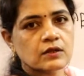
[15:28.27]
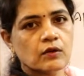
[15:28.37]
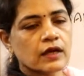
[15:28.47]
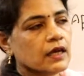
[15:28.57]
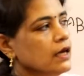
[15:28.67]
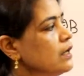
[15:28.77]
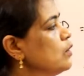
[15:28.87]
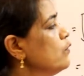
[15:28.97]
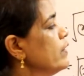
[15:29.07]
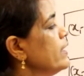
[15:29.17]
Okay, here
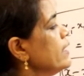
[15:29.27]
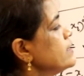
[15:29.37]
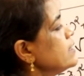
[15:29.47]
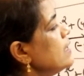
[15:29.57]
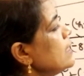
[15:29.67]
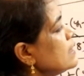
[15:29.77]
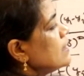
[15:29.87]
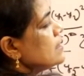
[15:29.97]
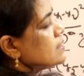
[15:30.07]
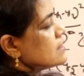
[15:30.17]
you will get
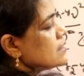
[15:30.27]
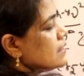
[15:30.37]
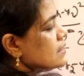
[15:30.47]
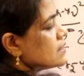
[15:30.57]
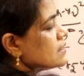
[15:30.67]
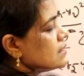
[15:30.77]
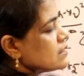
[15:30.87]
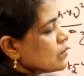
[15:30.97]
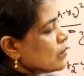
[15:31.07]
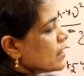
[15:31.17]
this is the
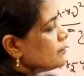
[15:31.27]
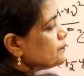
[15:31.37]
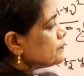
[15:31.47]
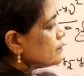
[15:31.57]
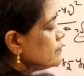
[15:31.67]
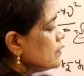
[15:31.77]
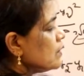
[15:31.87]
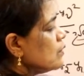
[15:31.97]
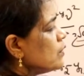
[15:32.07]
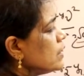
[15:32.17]
distance.
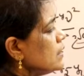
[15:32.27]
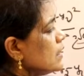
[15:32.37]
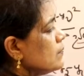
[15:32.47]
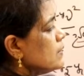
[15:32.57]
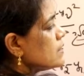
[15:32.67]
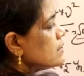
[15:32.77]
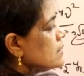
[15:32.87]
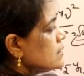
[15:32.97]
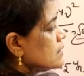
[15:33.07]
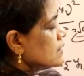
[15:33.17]
Okay, that means
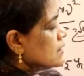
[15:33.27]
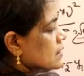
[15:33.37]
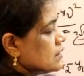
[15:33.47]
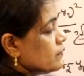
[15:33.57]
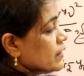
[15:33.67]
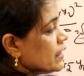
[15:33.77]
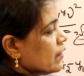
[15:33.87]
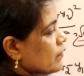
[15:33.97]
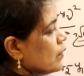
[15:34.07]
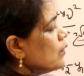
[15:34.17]
this will
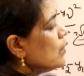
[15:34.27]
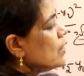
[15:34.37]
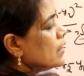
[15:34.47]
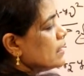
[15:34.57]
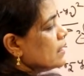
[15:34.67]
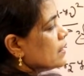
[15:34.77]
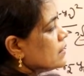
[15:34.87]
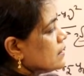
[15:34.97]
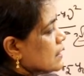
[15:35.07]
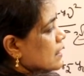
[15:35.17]
give you
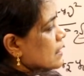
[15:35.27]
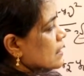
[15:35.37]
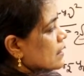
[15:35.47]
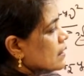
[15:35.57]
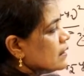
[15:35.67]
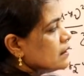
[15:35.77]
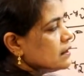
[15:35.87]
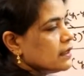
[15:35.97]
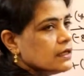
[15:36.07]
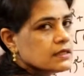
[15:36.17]
here 3,
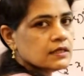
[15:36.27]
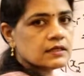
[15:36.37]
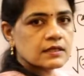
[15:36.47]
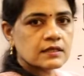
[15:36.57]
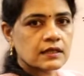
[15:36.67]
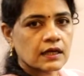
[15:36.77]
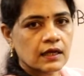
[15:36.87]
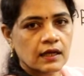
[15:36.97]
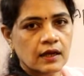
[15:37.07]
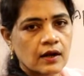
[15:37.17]
the distance is
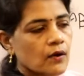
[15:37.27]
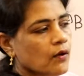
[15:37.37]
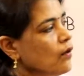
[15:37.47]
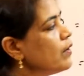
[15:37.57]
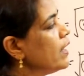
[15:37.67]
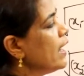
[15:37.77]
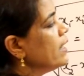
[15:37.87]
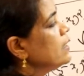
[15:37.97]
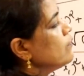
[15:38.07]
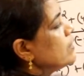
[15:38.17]
3. Okay,
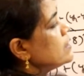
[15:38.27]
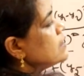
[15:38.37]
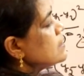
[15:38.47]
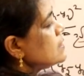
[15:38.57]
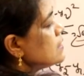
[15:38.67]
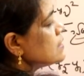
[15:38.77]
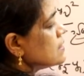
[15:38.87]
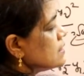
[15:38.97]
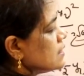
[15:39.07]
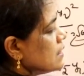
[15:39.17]
and what is this
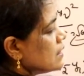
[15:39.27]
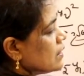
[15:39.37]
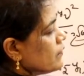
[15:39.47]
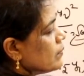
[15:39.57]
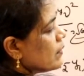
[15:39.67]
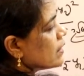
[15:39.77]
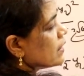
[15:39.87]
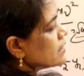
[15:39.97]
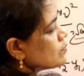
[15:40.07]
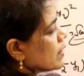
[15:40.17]
distance here? We marked
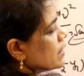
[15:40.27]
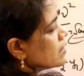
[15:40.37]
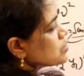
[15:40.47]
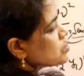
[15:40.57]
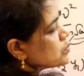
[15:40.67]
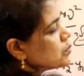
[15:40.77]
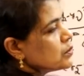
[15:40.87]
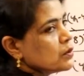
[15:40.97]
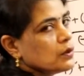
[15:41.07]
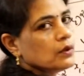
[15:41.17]
as minus 2.
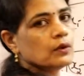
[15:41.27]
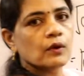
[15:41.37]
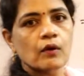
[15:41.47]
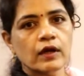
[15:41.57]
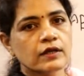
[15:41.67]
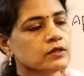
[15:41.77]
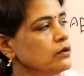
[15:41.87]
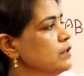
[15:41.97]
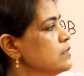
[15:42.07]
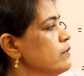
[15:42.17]
Okay,
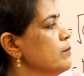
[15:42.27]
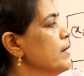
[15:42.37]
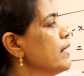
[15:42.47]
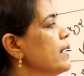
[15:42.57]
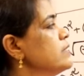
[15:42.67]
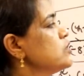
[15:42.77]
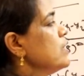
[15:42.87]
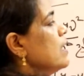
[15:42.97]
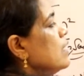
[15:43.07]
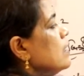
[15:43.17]
so this will be a right
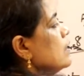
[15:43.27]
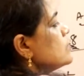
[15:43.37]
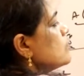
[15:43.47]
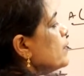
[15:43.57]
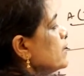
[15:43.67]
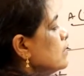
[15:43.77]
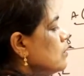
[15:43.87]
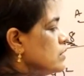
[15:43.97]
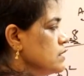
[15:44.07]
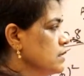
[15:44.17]
triangle. So
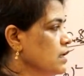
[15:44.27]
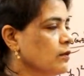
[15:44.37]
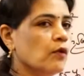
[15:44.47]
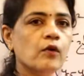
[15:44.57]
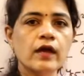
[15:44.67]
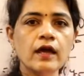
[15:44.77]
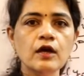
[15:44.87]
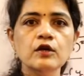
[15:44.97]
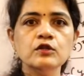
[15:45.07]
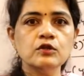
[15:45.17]
Pythagoras theorem OA.
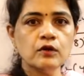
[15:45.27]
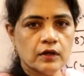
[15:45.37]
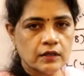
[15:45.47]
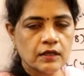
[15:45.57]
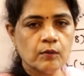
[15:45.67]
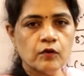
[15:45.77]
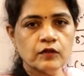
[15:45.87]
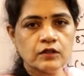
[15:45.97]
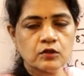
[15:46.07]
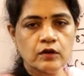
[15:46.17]
So sum of
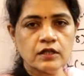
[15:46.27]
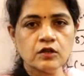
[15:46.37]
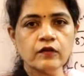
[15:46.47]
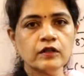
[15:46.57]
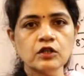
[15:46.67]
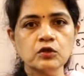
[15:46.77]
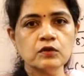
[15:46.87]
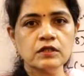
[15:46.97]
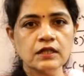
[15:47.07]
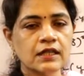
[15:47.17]
the squares of other two
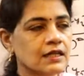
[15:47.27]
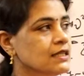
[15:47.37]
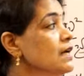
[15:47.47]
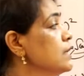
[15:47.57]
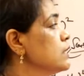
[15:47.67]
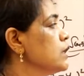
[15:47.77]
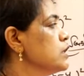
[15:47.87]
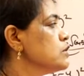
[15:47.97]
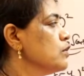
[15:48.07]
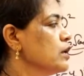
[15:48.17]
sides, that is 3
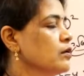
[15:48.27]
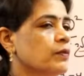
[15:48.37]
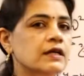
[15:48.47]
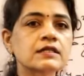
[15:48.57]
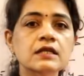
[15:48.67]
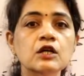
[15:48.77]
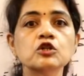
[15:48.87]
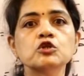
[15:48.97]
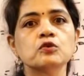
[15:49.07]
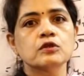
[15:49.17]
square plus
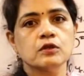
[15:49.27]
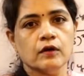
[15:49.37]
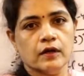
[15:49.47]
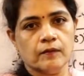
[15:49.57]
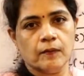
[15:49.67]
2 square.